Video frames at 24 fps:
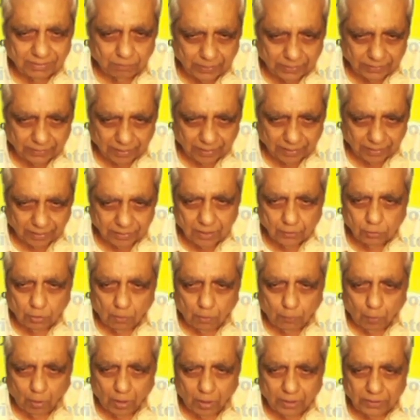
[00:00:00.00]
So
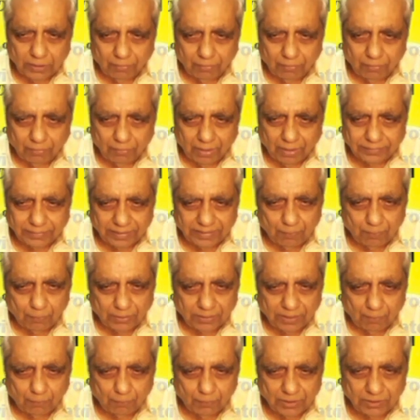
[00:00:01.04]
0.1 centimeter means
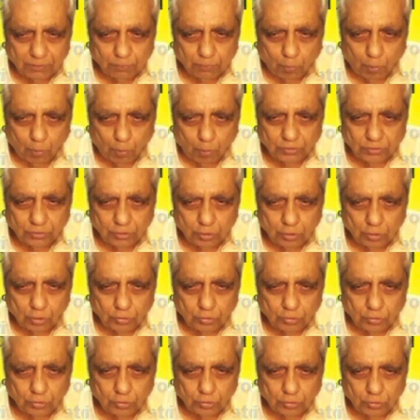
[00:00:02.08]

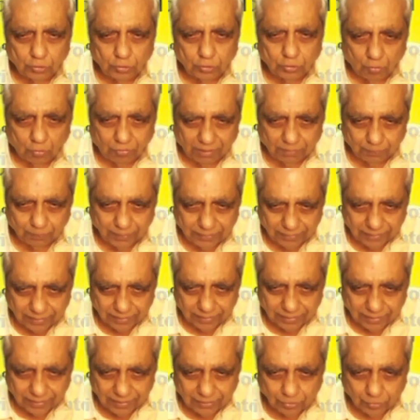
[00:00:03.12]
0.001 meter. So
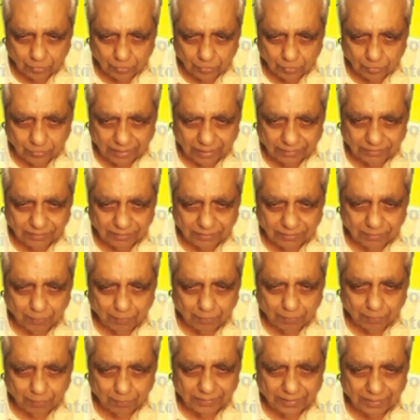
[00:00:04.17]
that is my delta
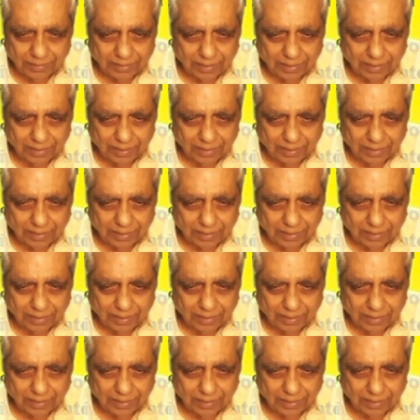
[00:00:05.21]
L.